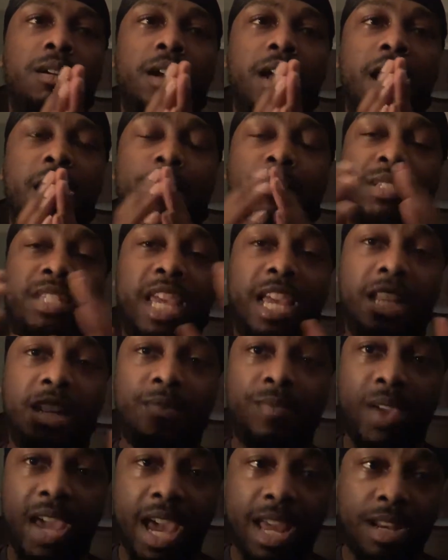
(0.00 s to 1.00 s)
have been taking
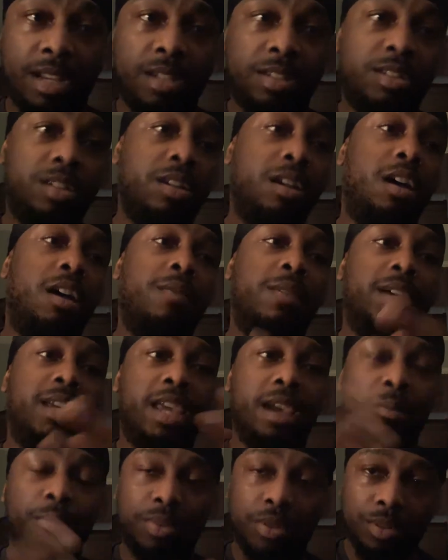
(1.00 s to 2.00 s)
advantage of the
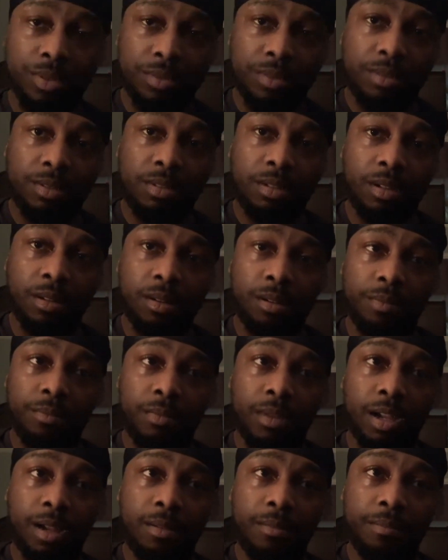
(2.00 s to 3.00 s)
Kimbers,
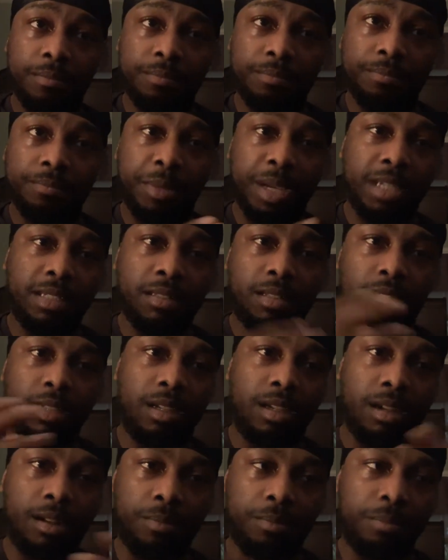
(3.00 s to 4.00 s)

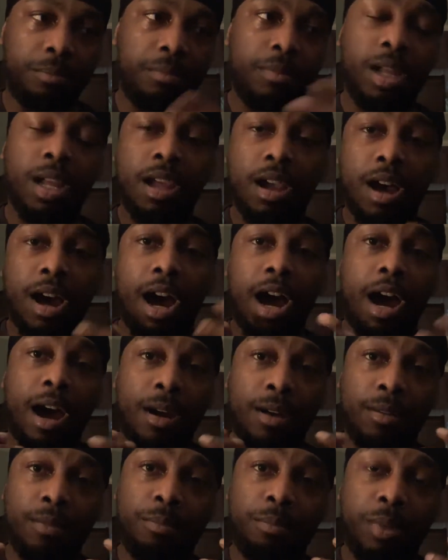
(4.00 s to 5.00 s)
you know,
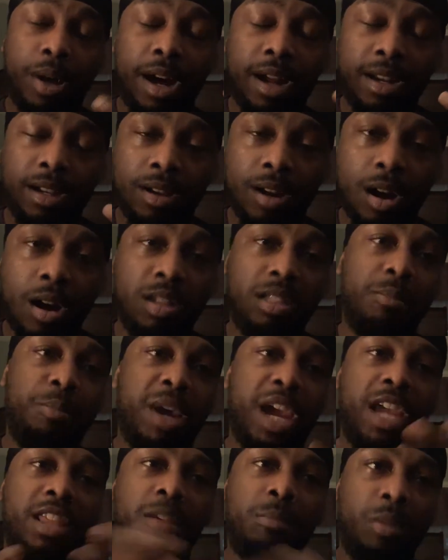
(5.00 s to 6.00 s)
hired bodyguards and
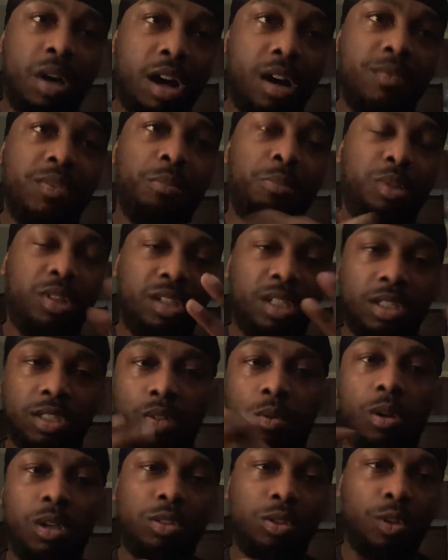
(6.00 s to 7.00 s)
paying them off, the bookies,
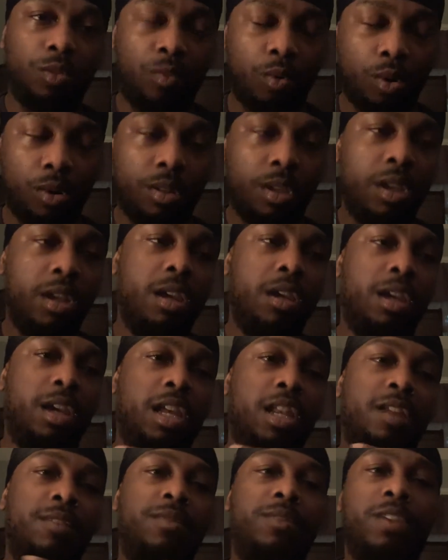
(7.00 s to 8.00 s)
so on and so forth.
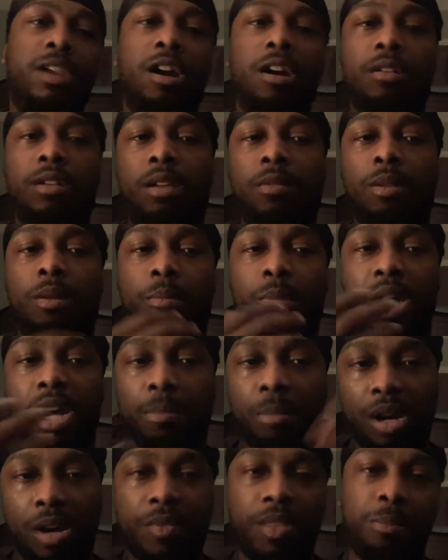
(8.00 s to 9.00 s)
And if they aren't able to buy
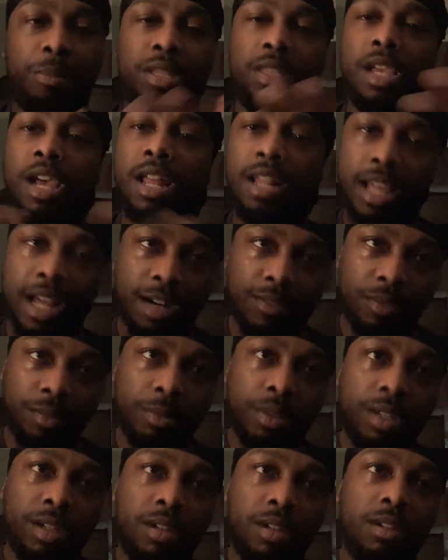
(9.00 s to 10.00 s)
them off, they beat the hell out of them.
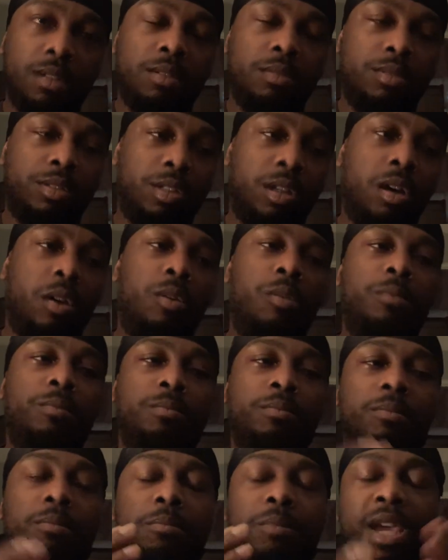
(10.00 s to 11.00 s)
So
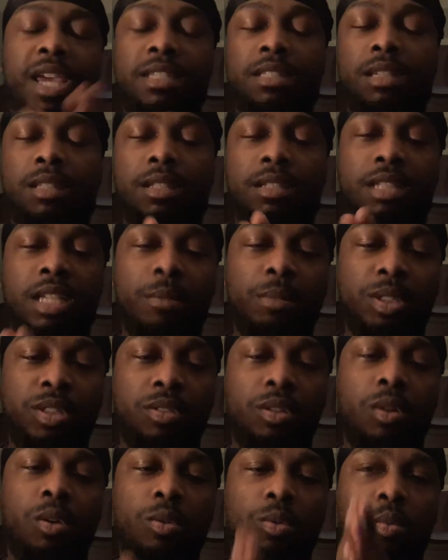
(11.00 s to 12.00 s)
basically in this
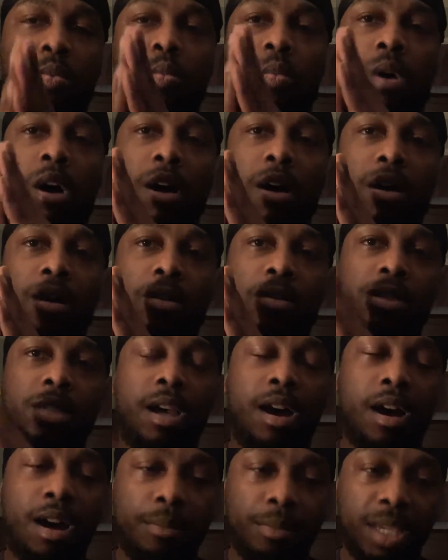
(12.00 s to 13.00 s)
episode, while
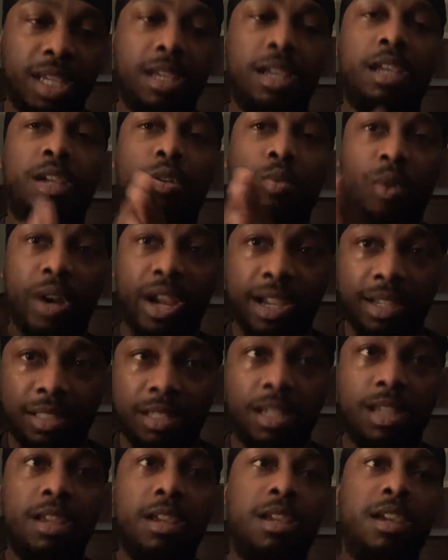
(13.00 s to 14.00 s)
Tommy and
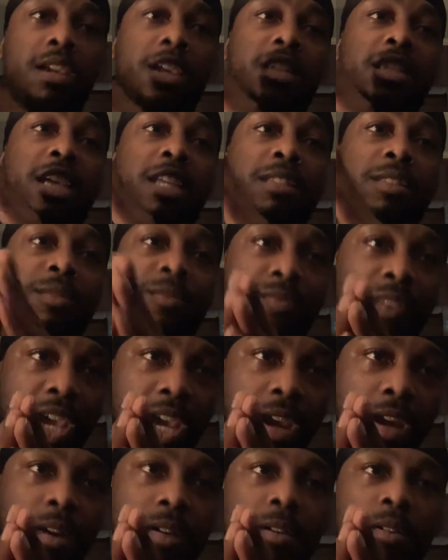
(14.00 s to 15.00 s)
Grace is at the
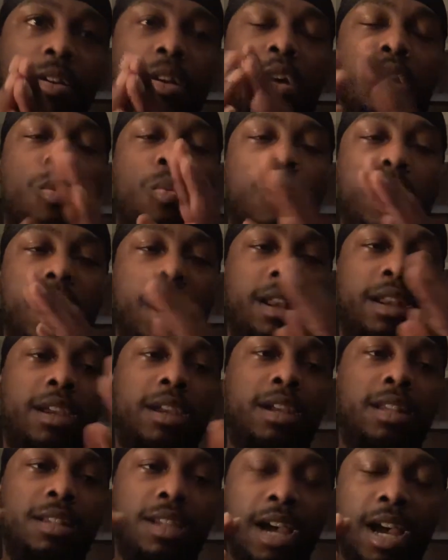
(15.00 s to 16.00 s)
fair,
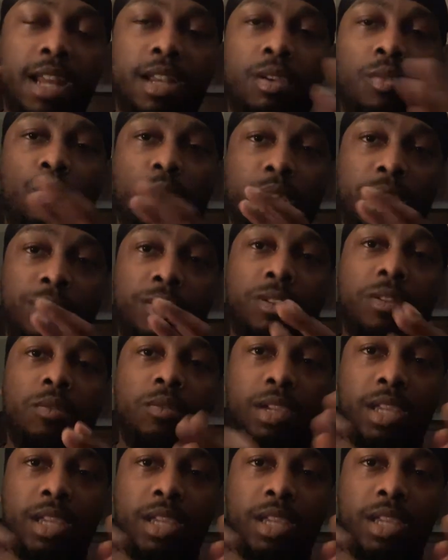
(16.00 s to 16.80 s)
wining and dining with, you know,